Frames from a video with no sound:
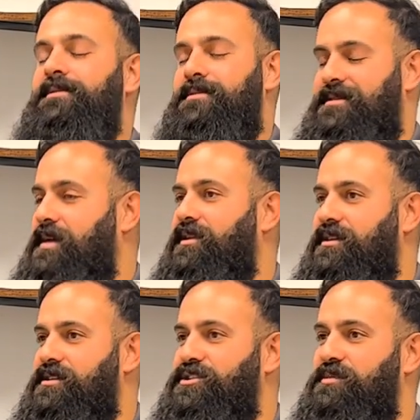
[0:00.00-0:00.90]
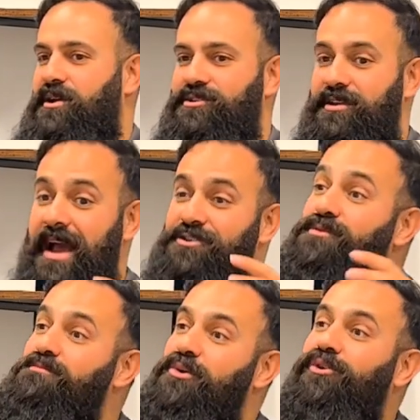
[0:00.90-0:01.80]
Same thing as a sheet metal. So the
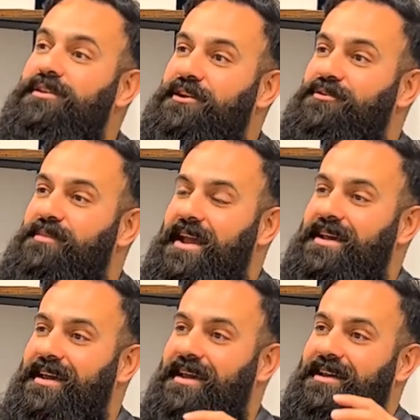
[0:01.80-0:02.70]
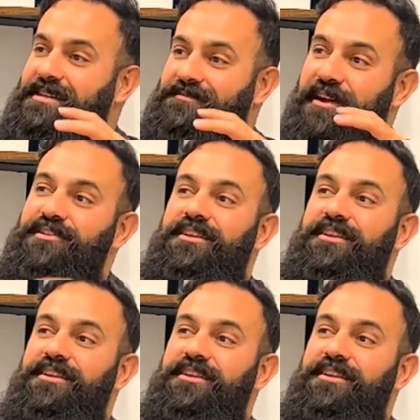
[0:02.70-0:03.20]
actual mold that you're making is very